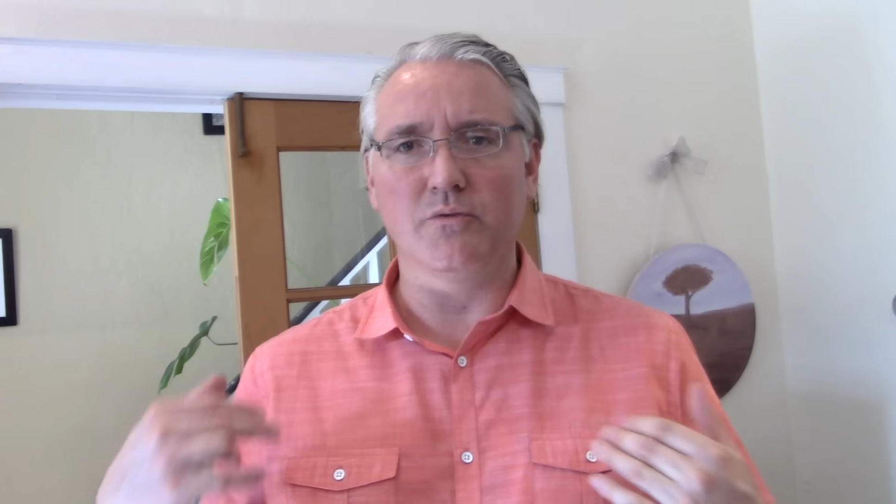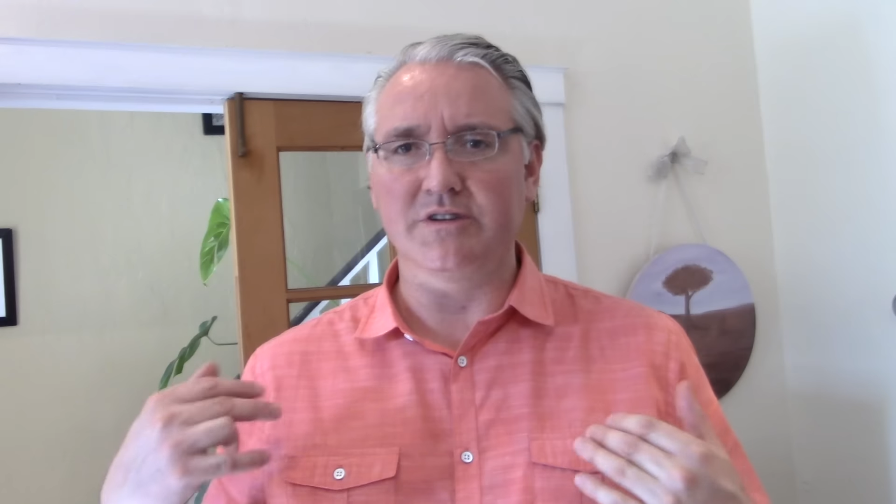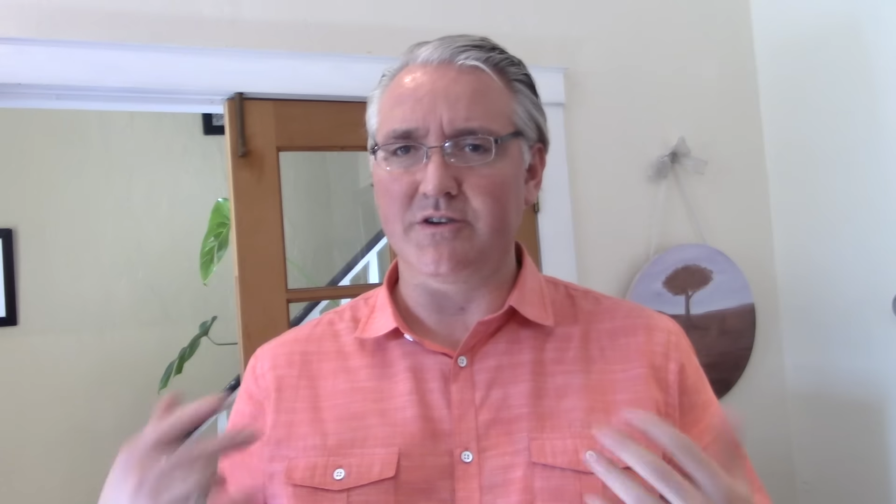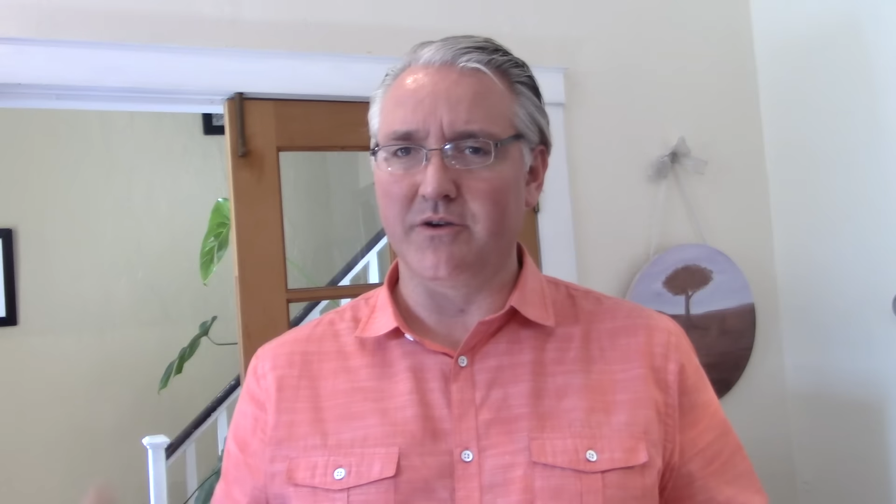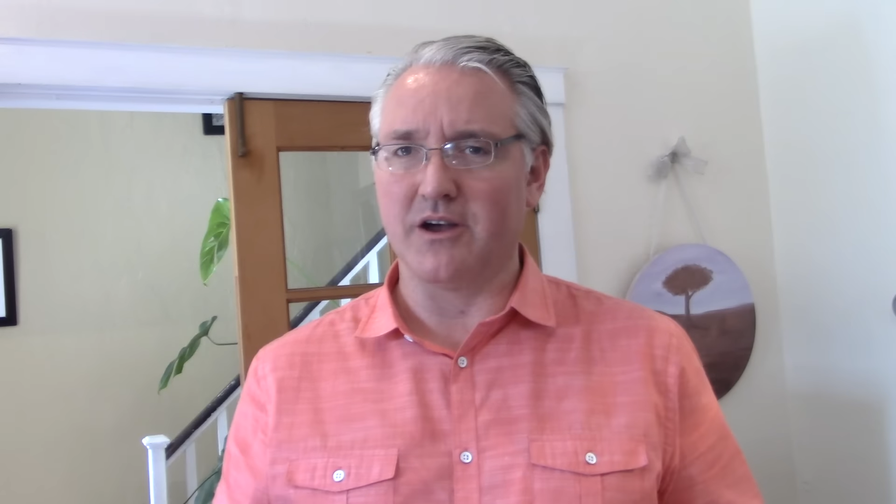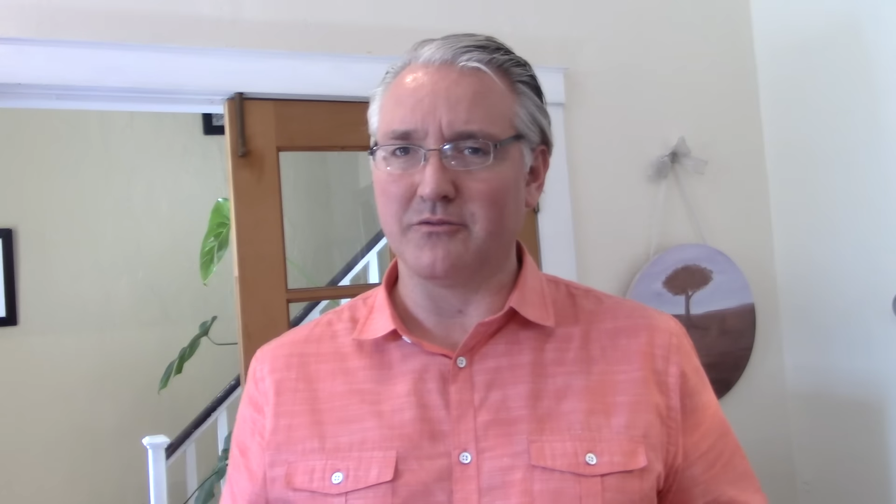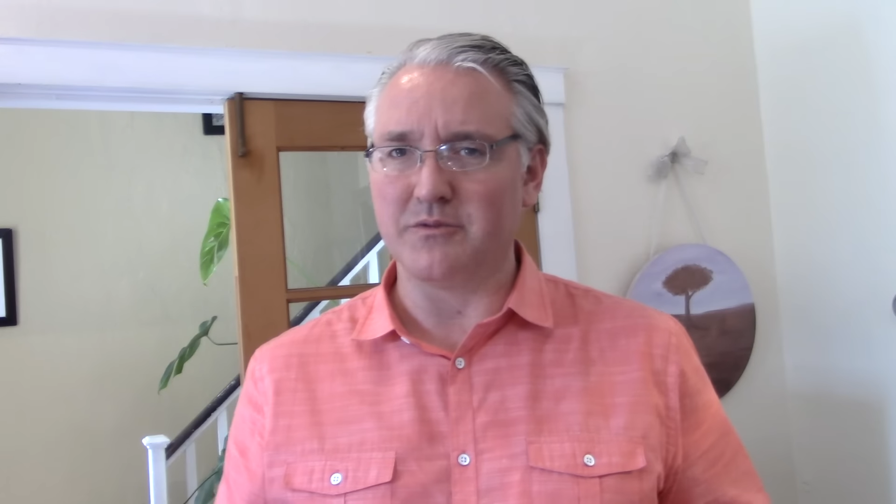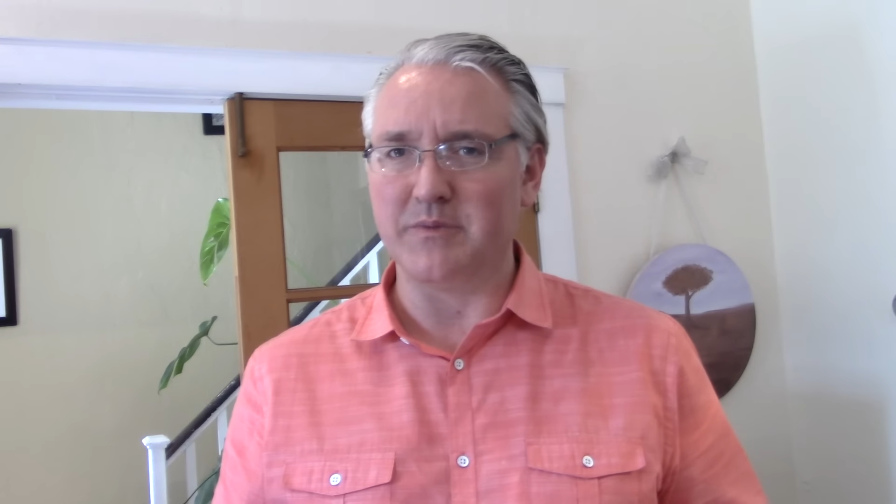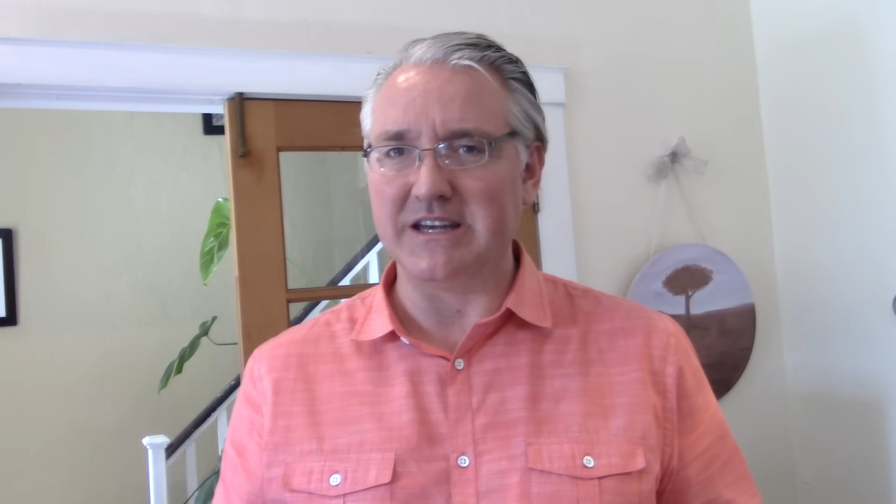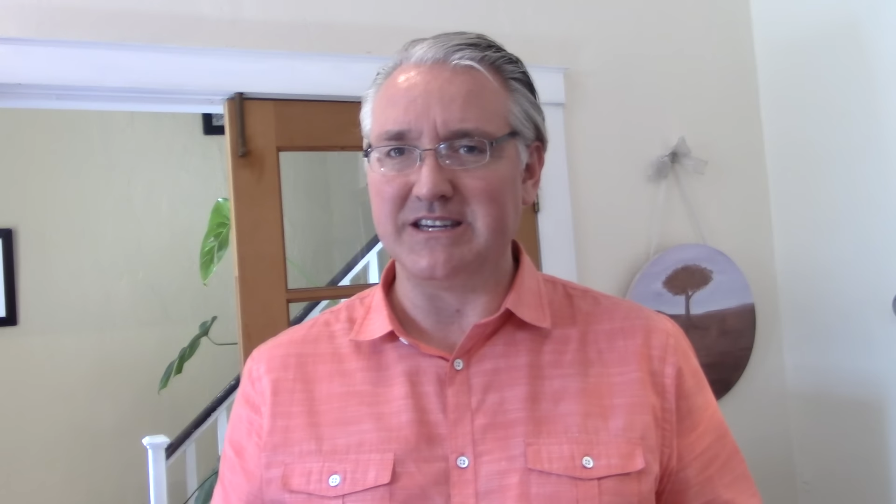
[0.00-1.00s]
What's going on
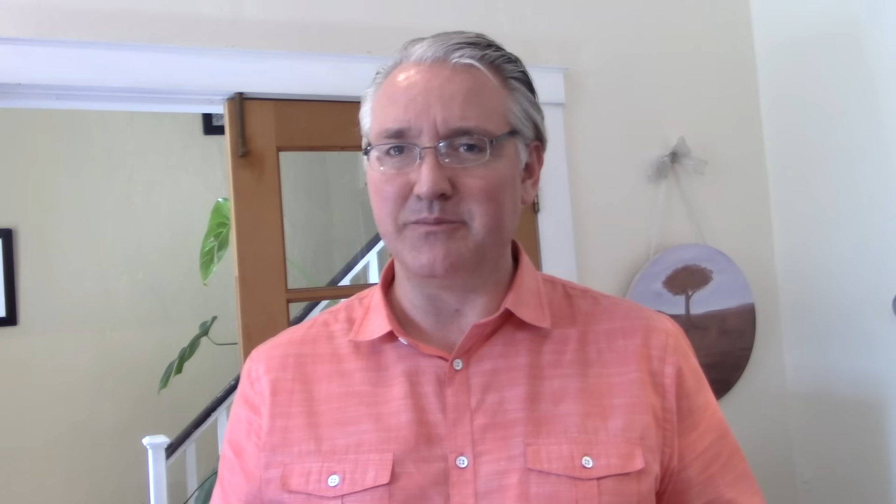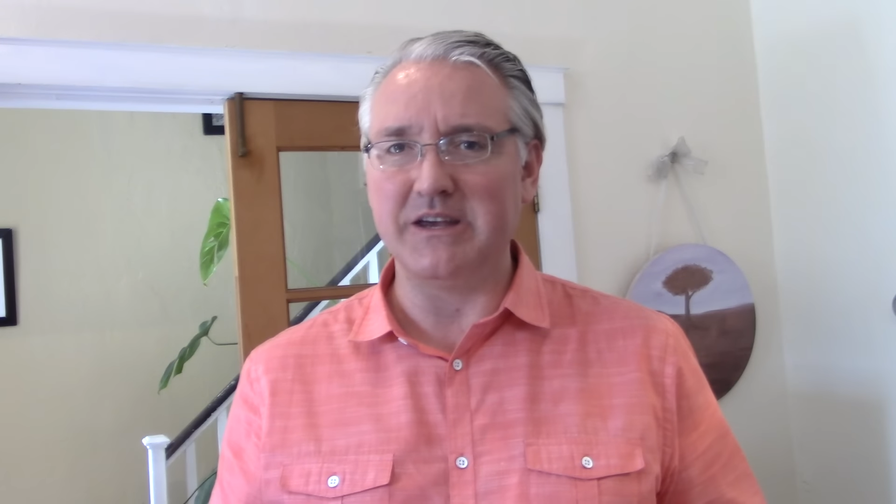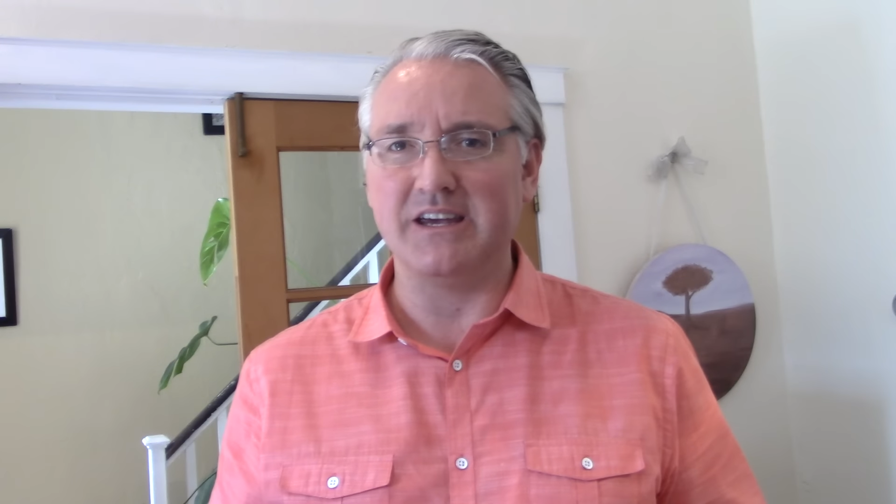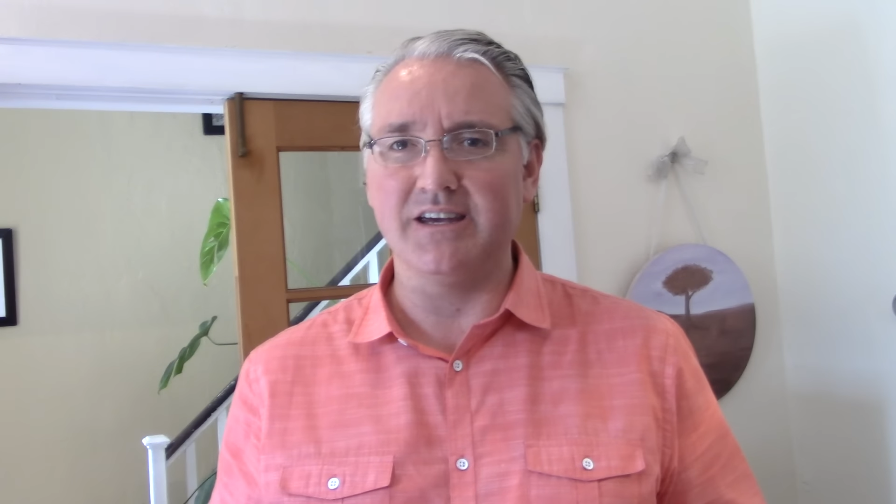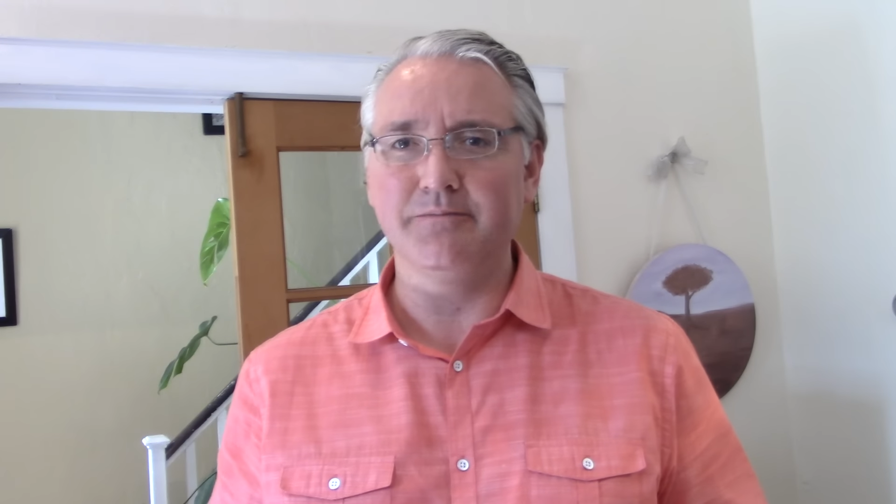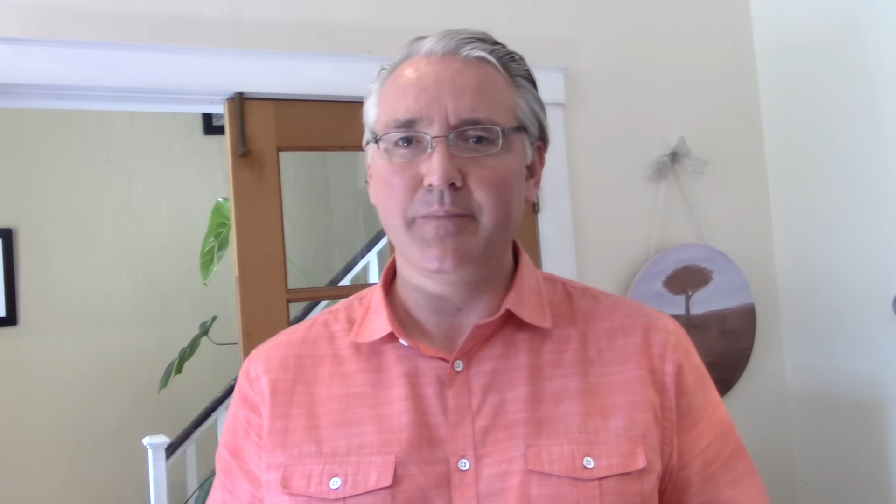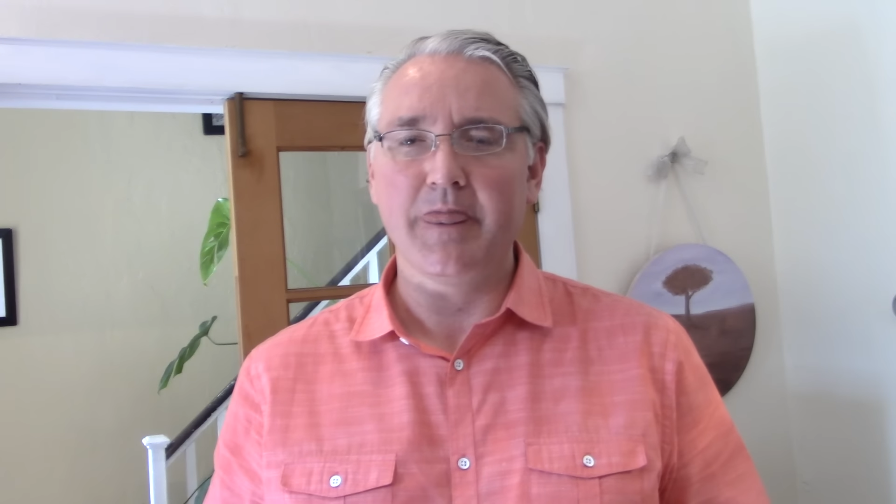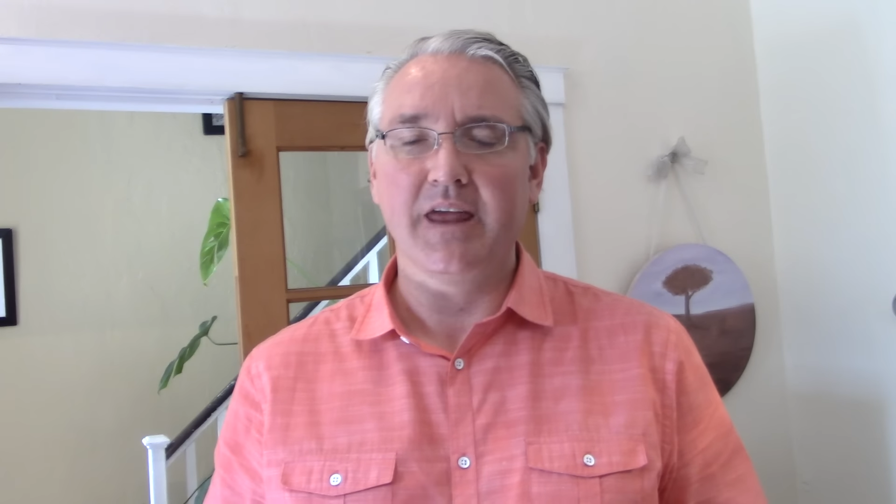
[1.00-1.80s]
with BTP?